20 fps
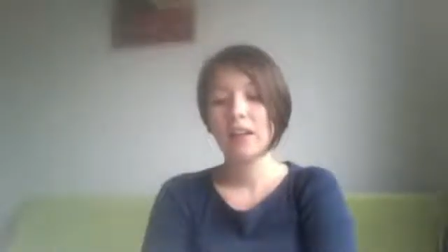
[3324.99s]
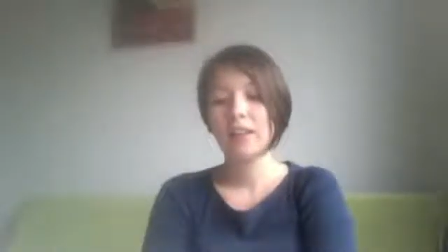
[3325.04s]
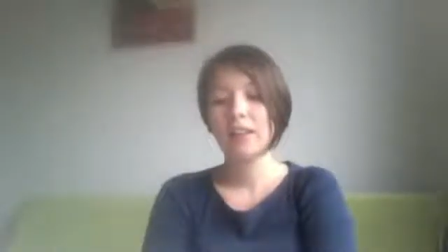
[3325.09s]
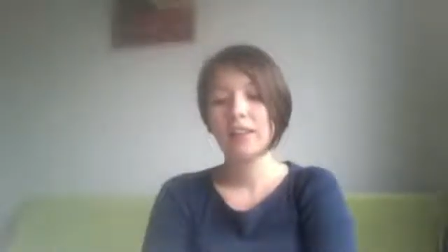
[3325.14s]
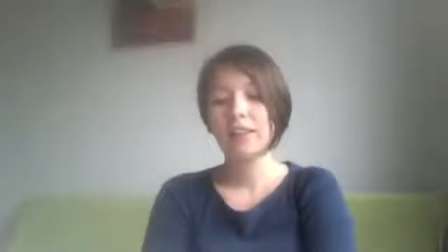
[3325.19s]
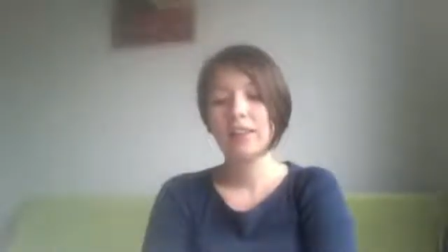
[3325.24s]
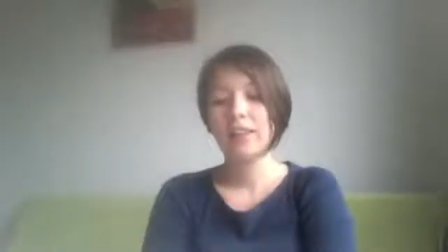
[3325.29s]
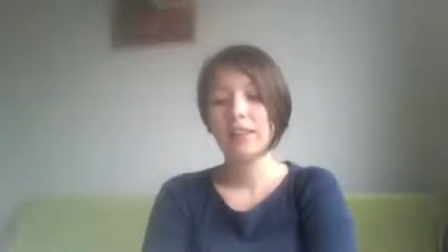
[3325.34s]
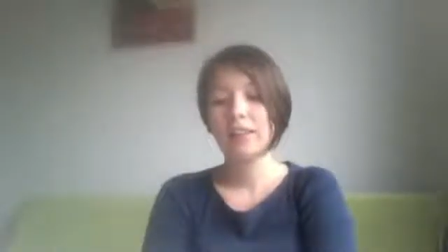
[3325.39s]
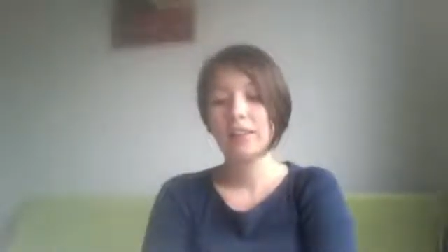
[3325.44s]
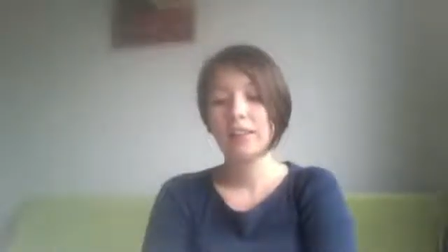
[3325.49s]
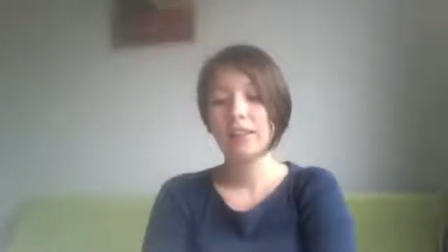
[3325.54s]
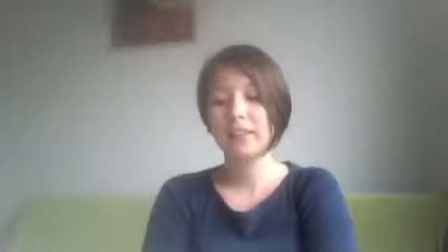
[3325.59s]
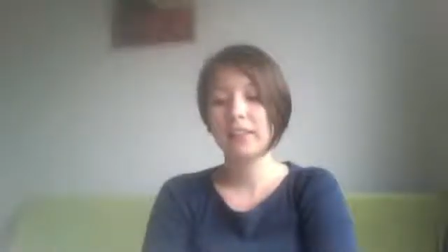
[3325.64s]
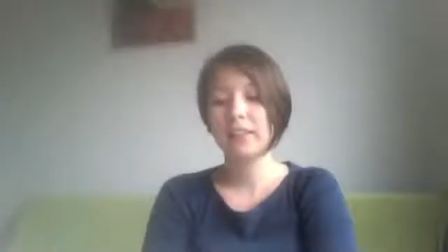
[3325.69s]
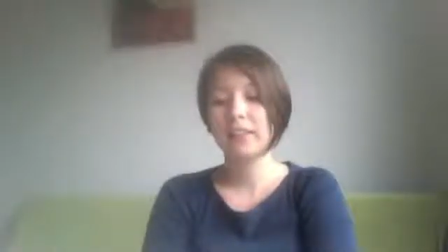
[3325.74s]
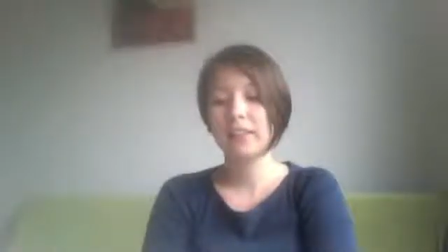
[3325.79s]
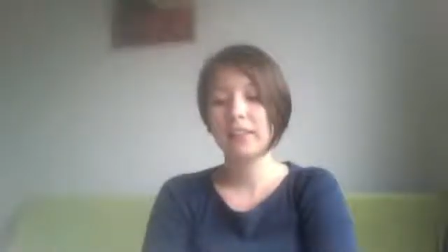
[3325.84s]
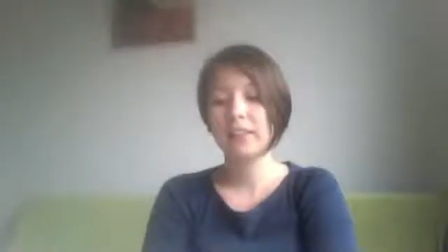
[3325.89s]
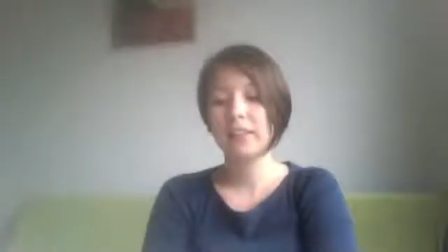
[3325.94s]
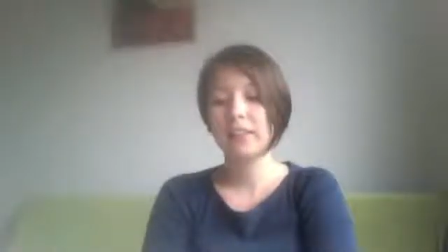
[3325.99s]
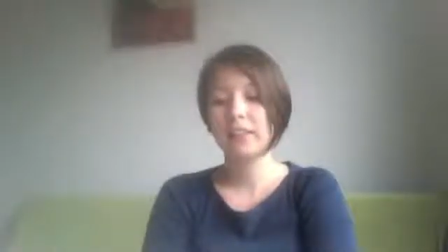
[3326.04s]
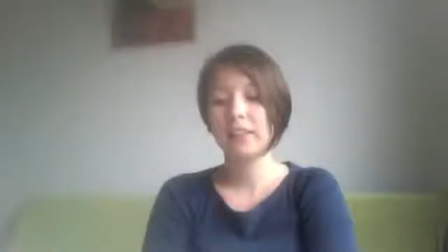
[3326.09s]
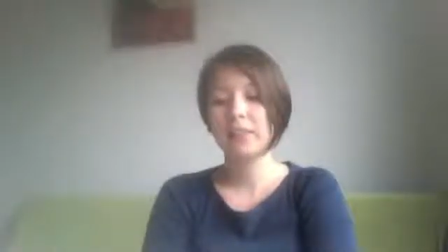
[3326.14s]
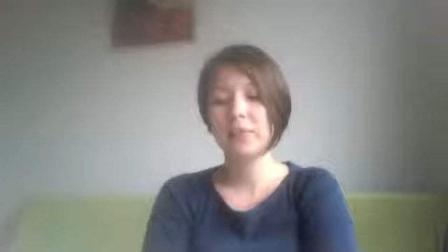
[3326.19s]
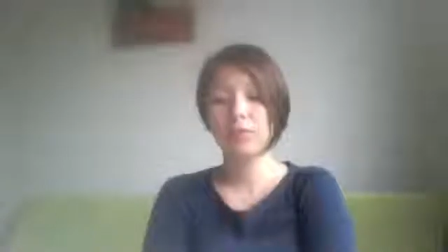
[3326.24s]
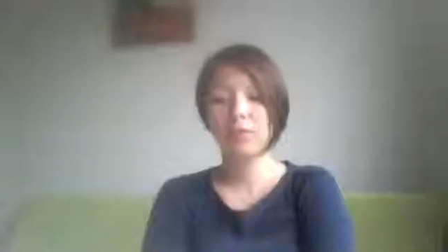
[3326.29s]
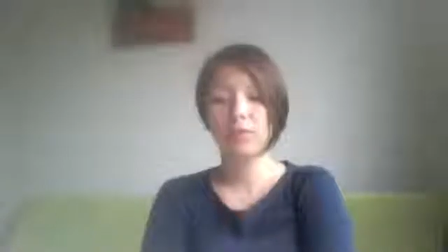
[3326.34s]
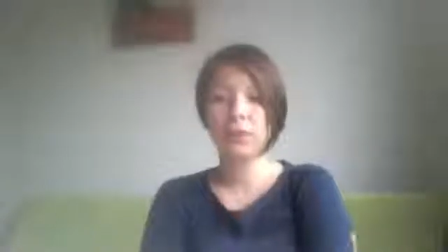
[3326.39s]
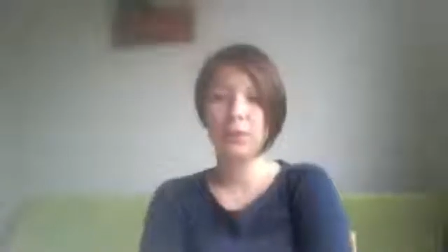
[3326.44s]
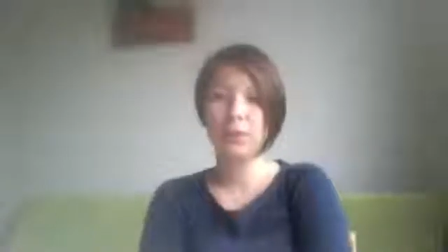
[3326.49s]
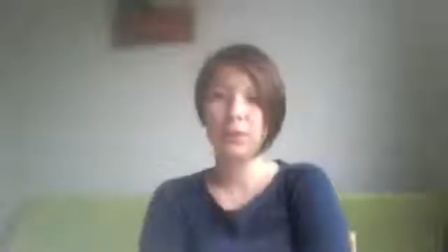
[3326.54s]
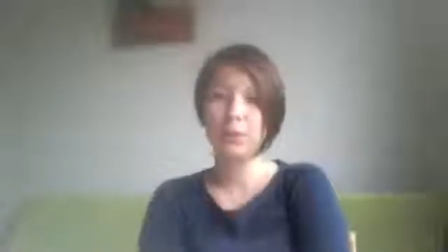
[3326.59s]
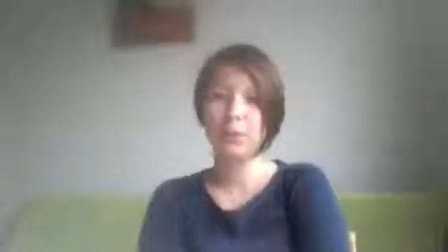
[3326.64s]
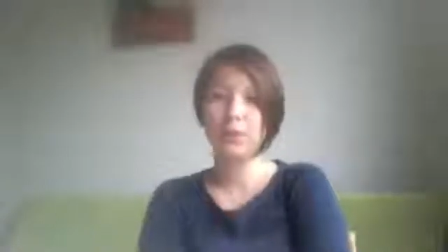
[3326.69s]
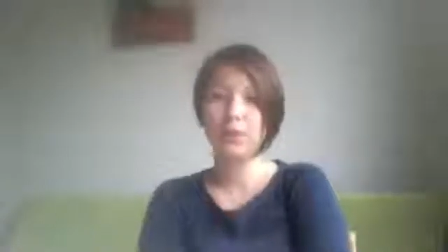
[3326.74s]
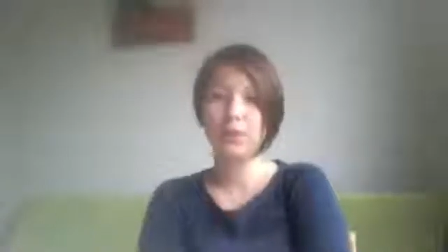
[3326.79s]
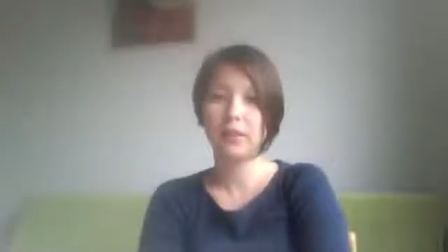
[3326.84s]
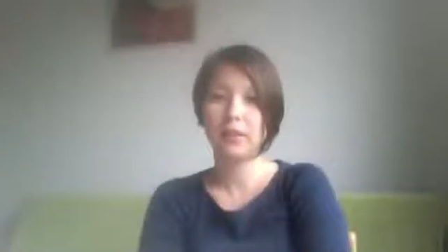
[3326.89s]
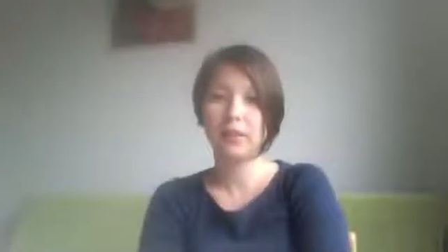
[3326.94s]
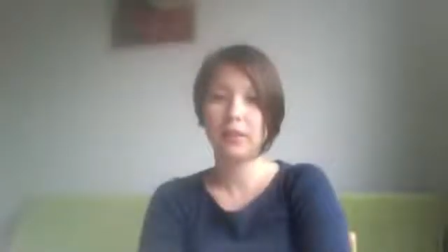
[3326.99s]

in 1941.